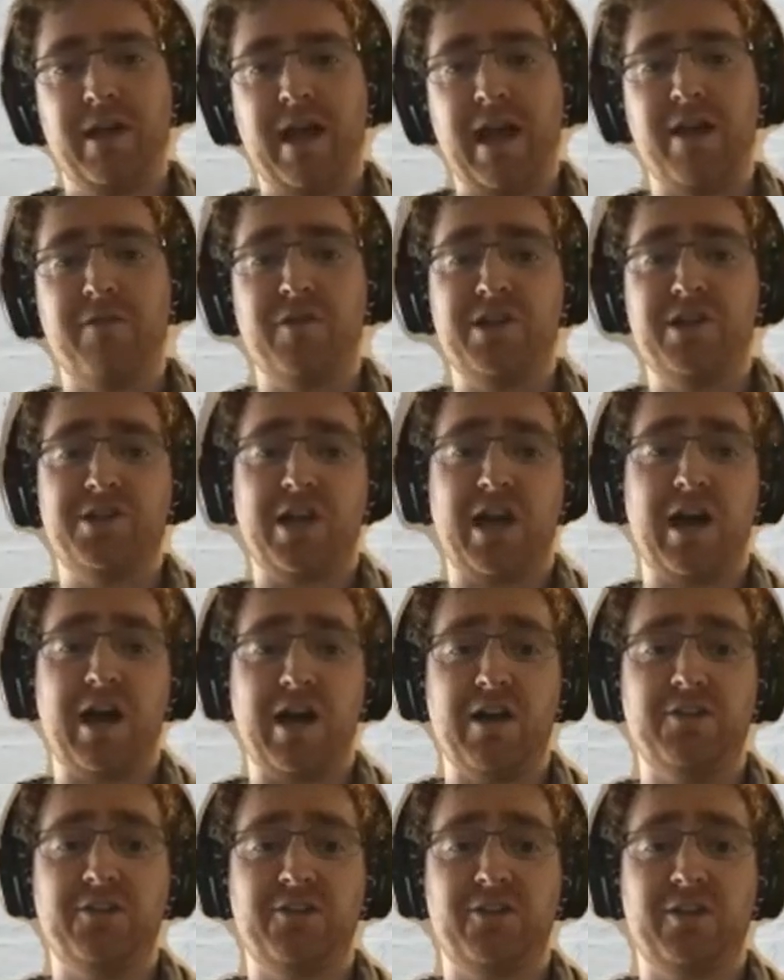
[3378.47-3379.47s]
Every
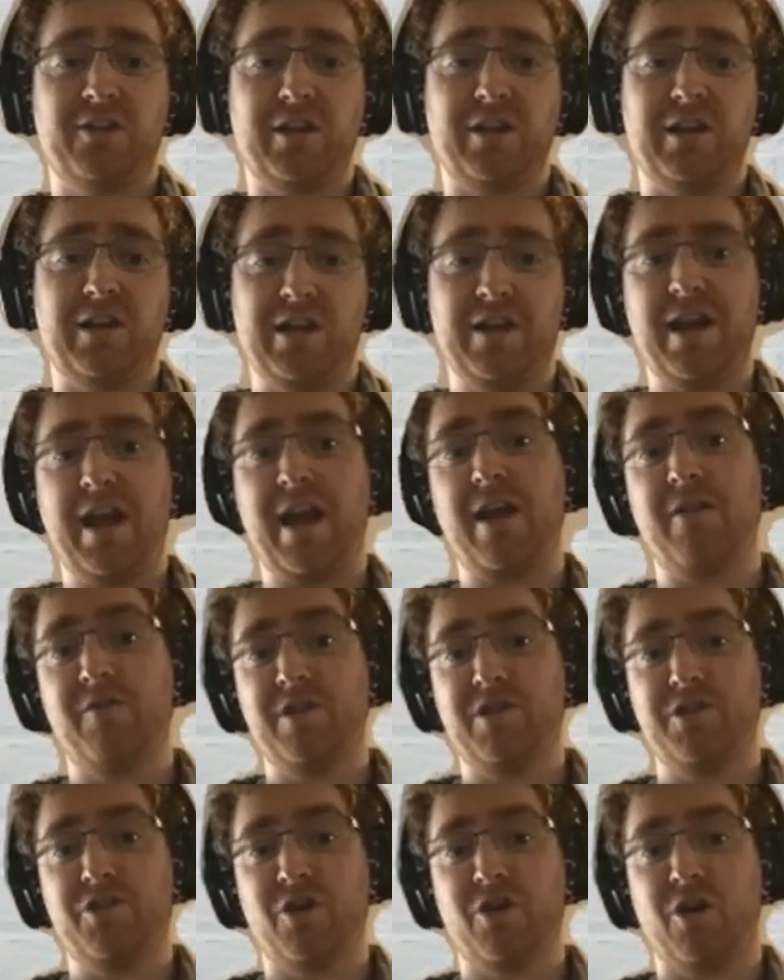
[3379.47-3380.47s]
task in
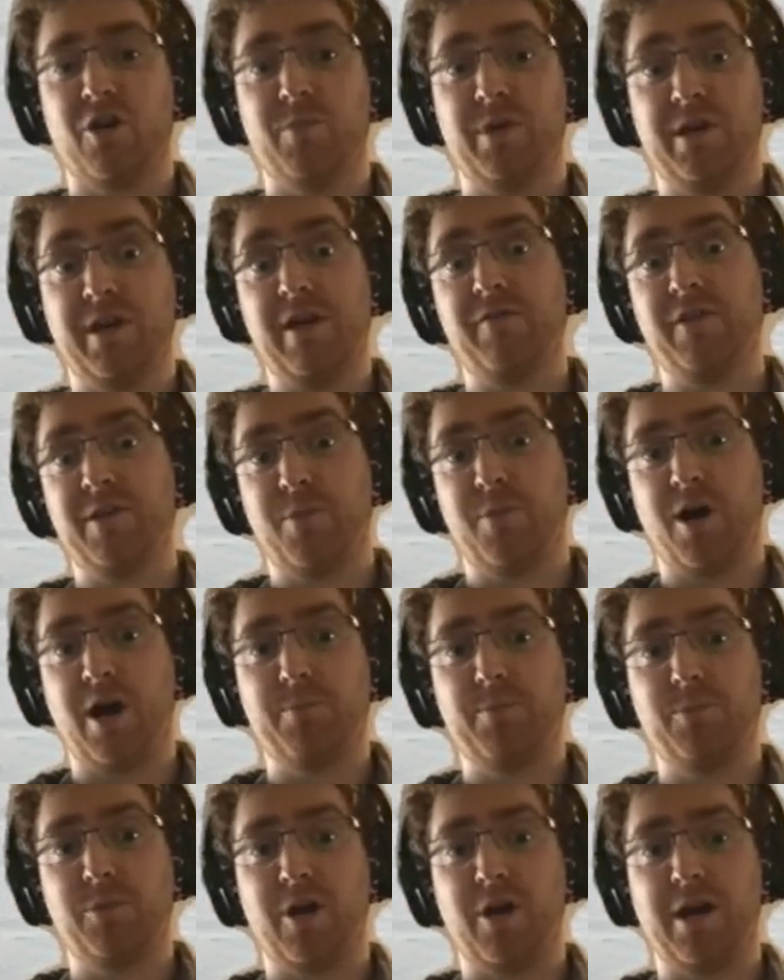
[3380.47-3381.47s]
every job, in every
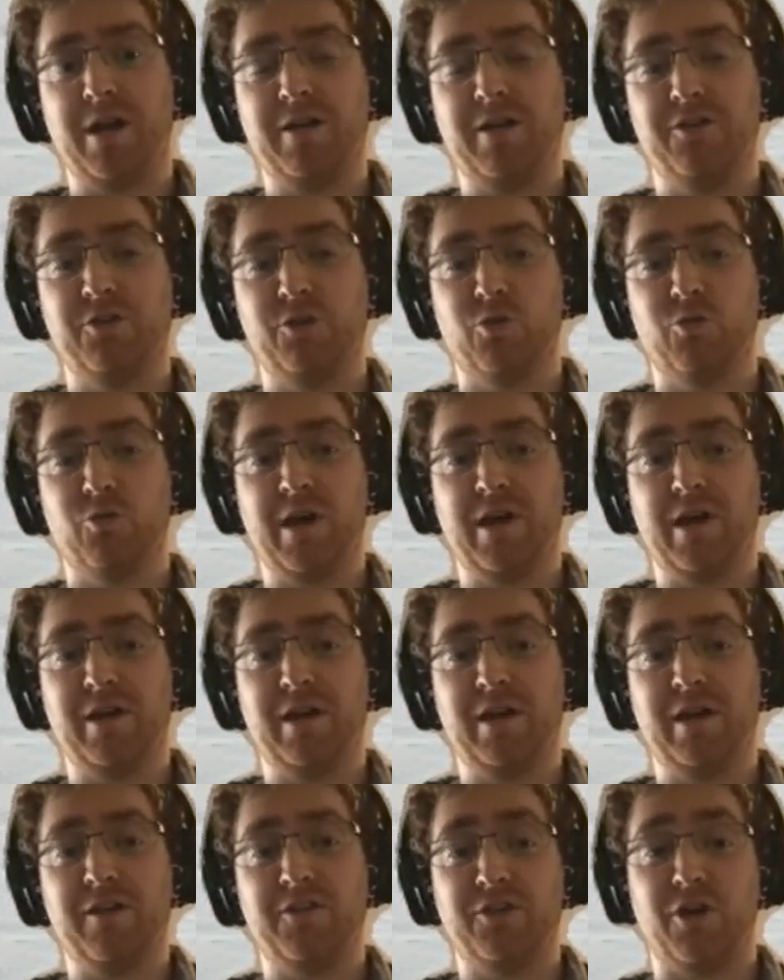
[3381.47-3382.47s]
pipeline is all run
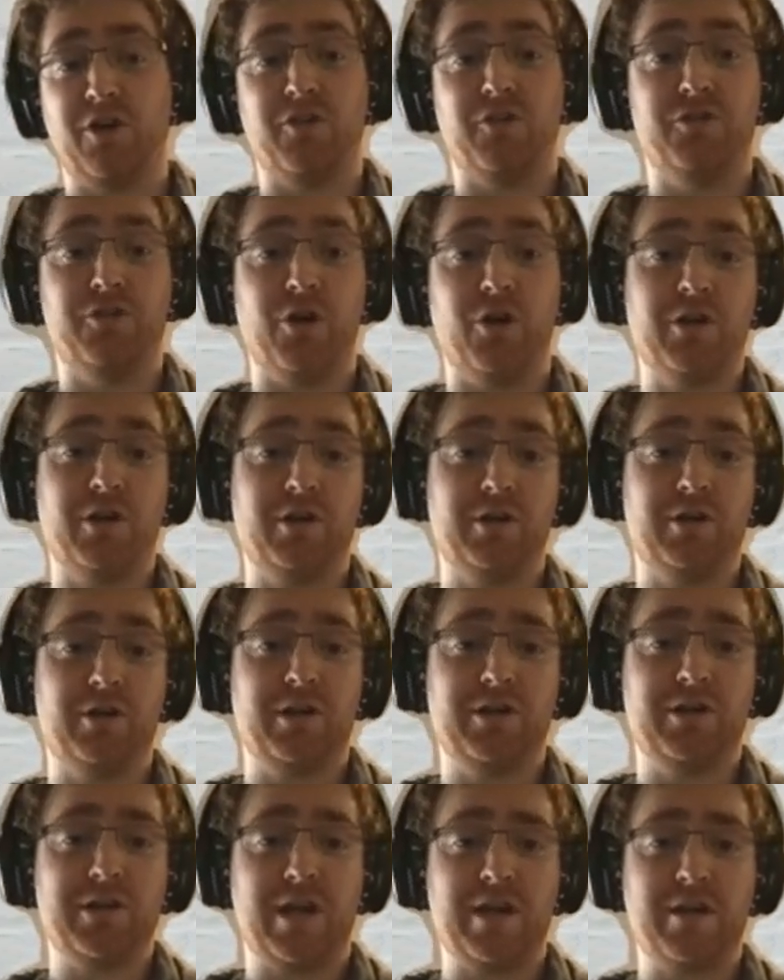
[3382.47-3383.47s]
in its own Docker
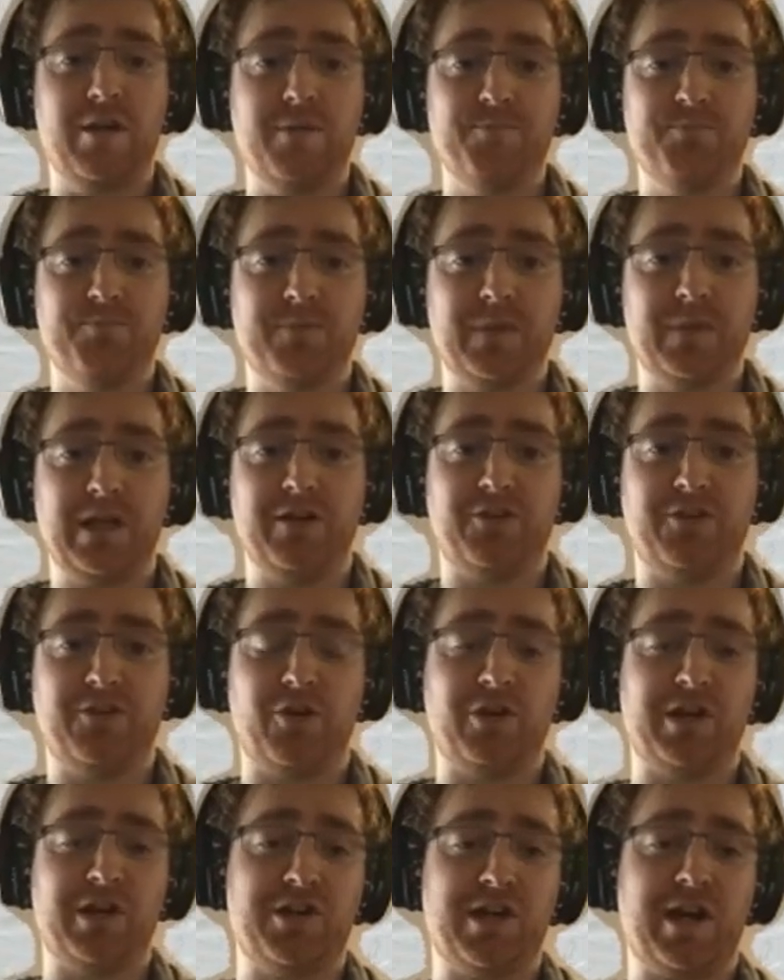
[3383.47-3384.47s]
container, in its
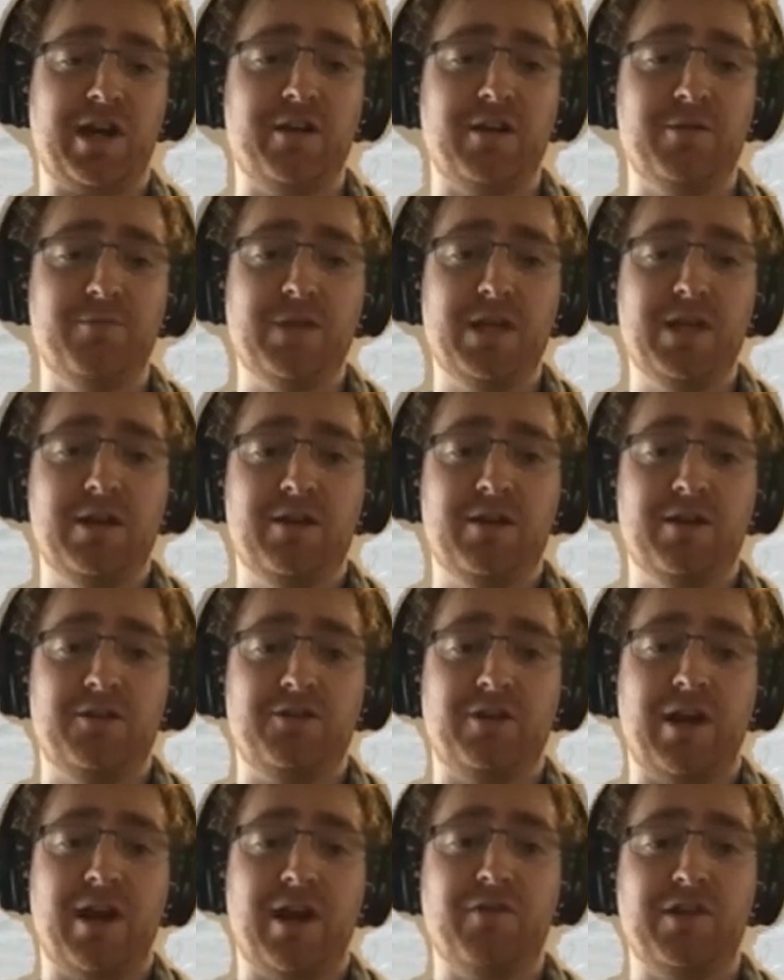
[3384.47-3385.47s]
own container.
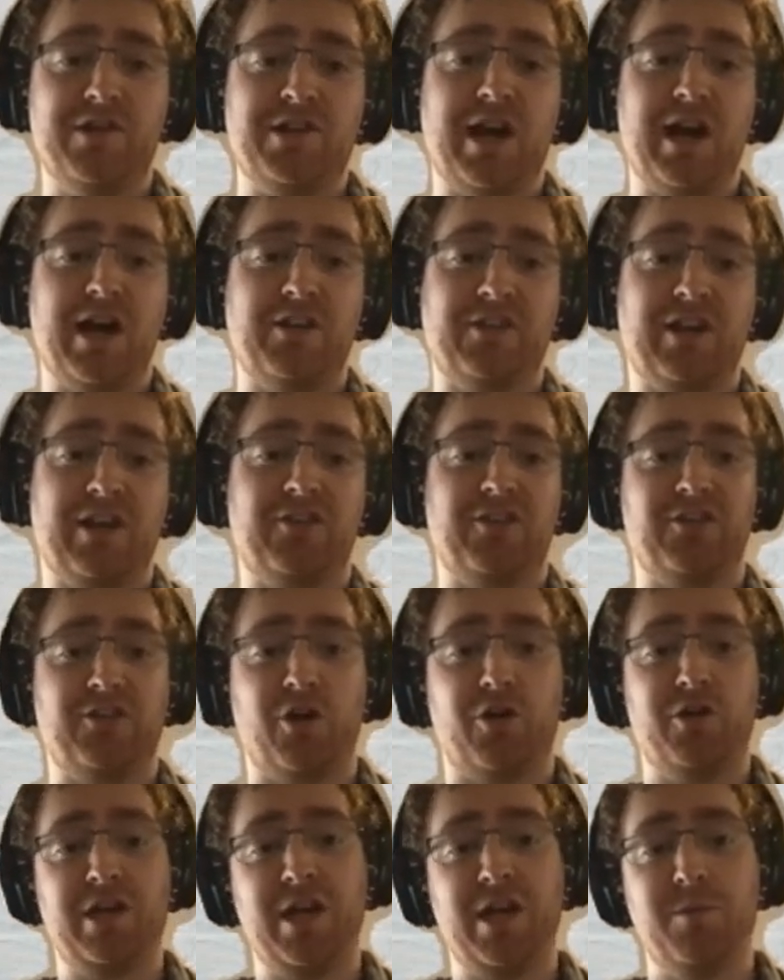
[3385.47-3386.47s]
So every task has its
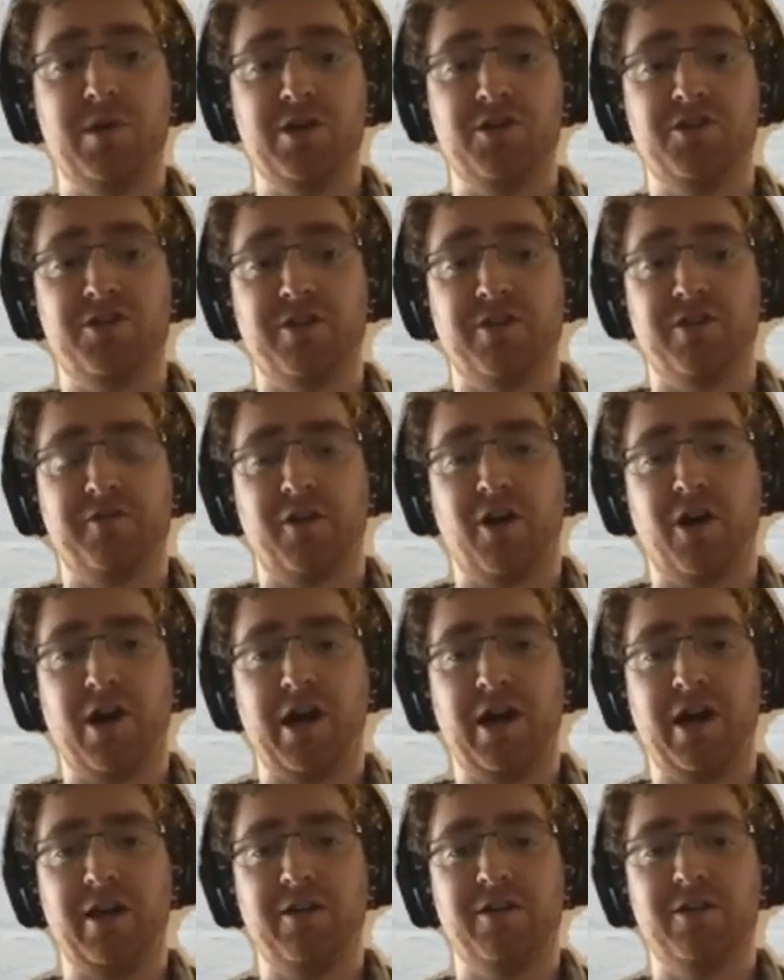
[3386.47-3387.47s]
own image
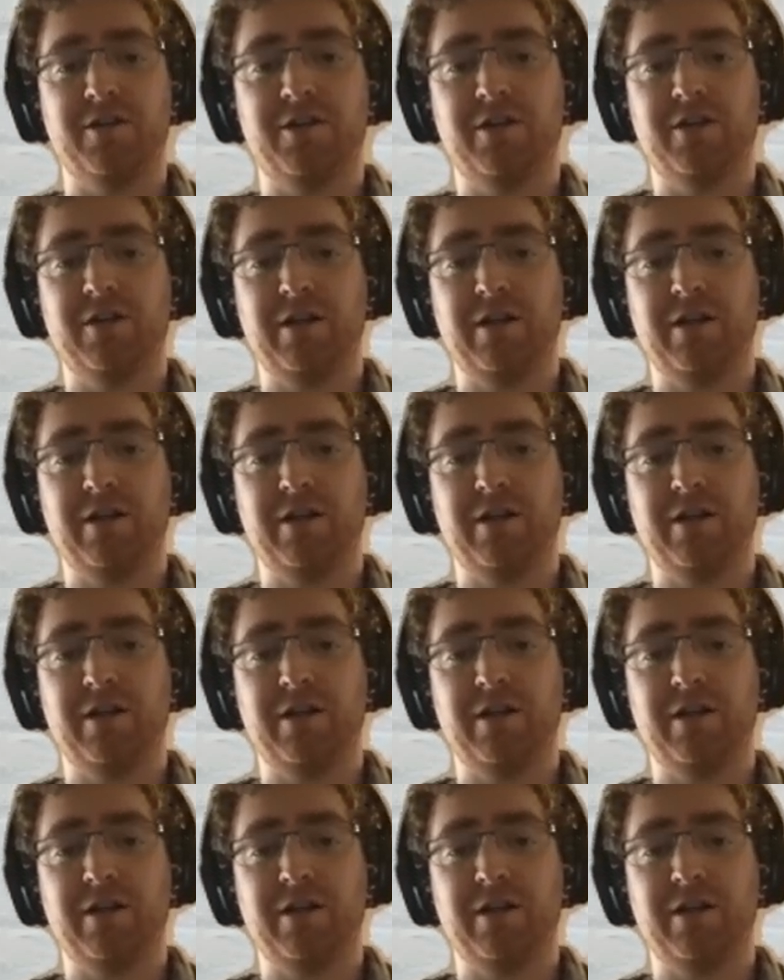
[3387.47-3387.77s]
defined.